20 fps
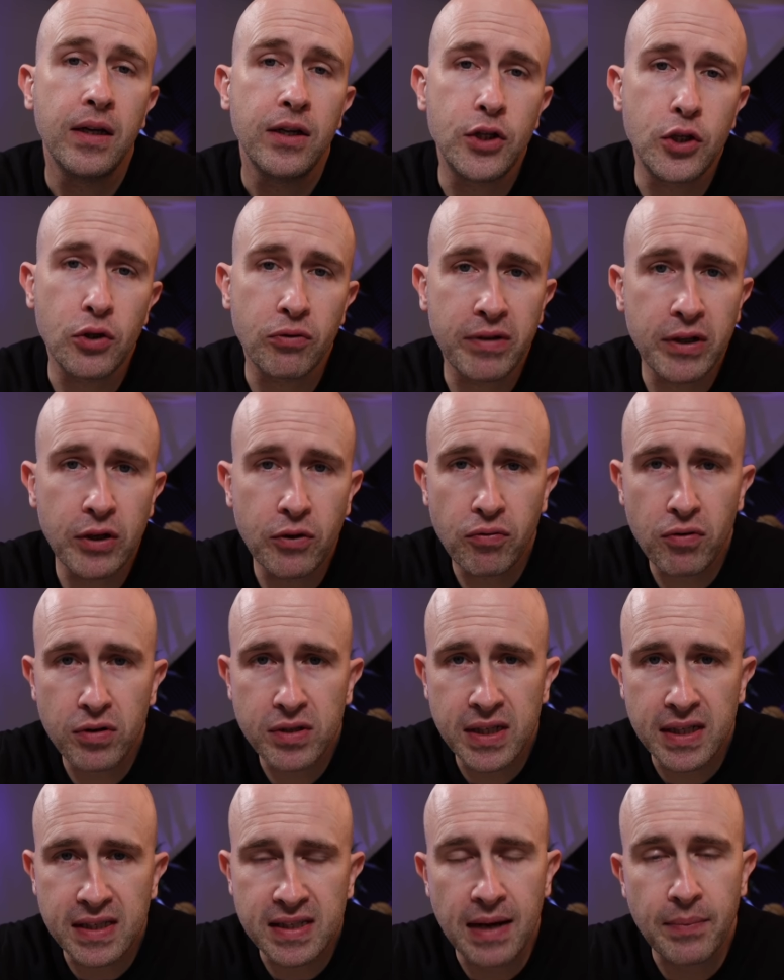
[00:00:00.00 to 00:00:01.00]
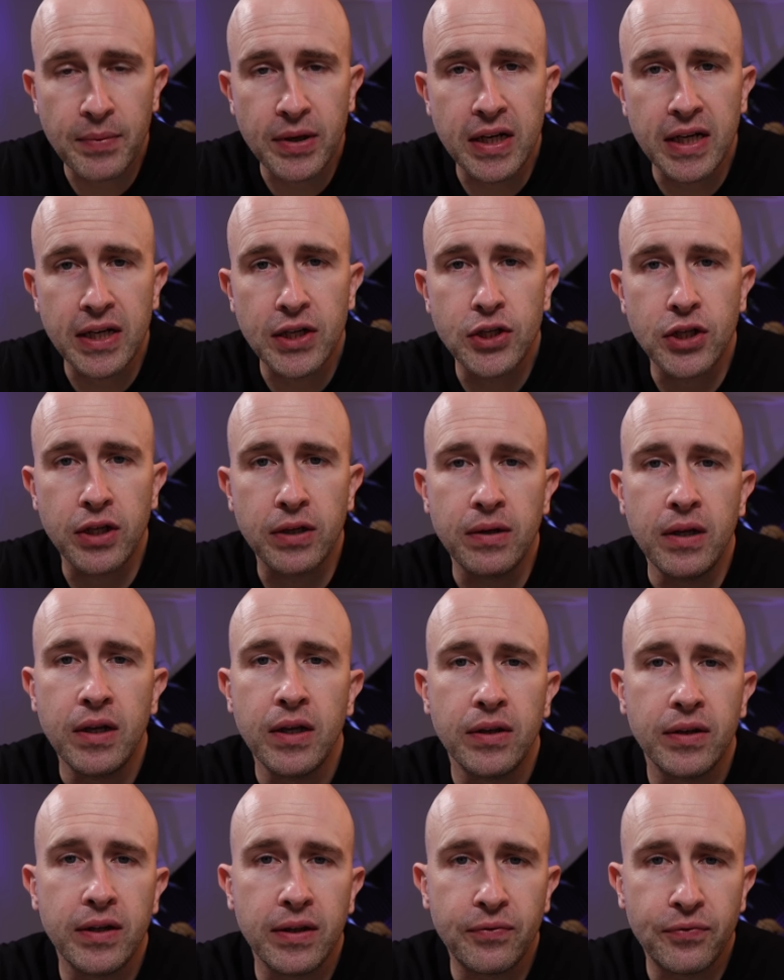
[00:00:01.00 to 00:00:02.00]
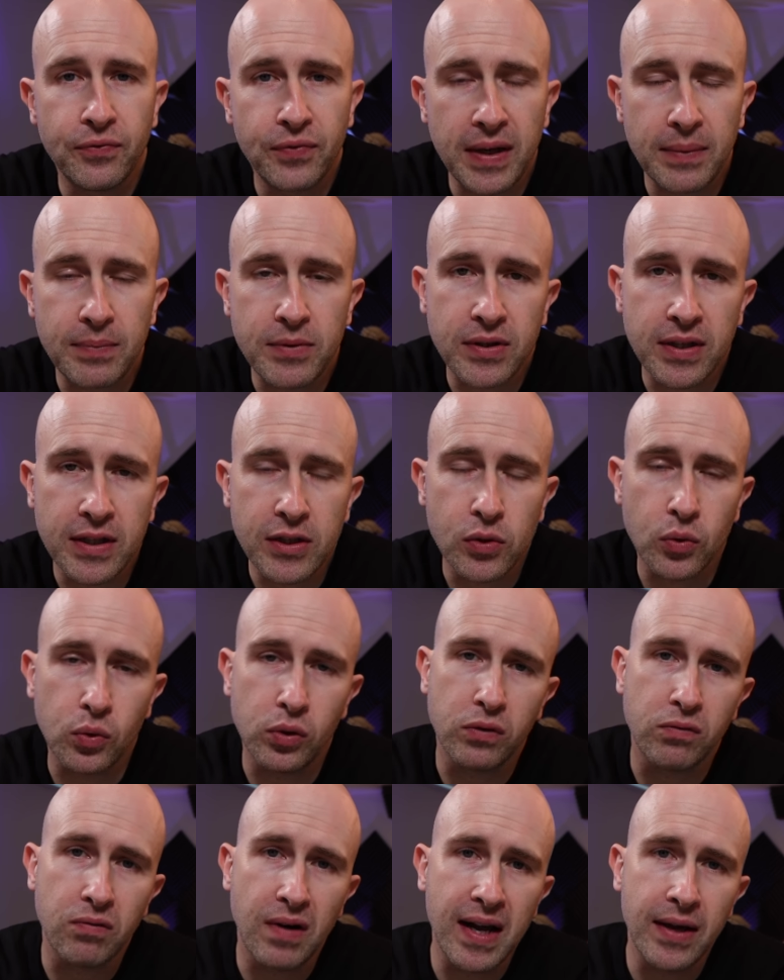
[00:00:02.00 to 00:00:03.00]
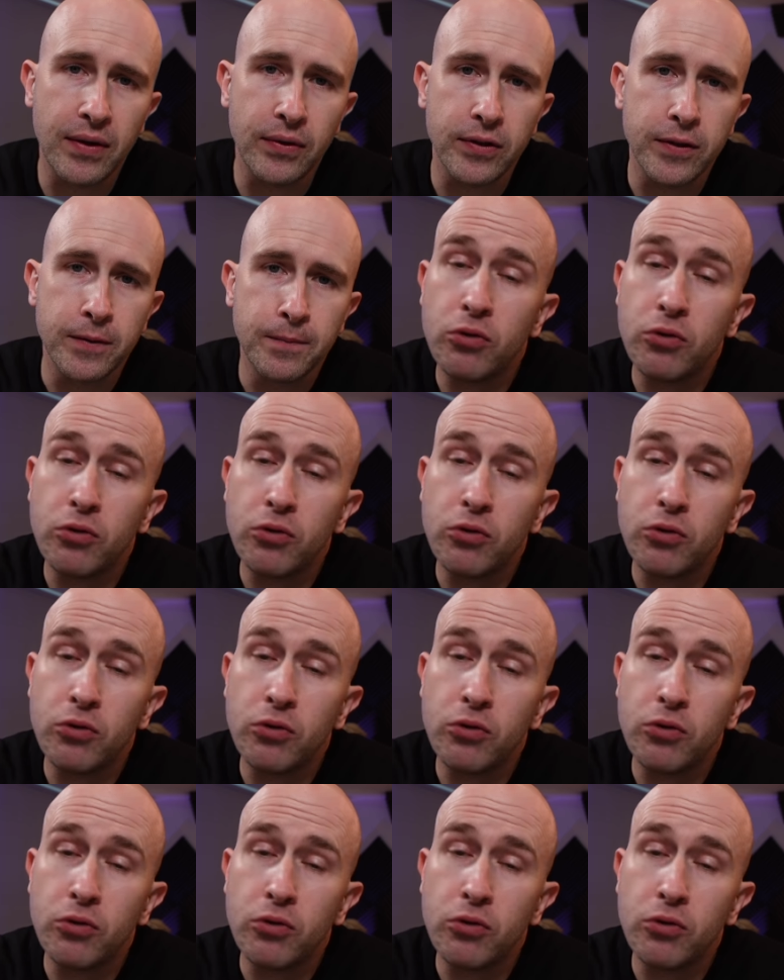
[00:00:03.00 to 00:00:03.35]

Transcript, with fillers: during cross-examination that flipped this all around.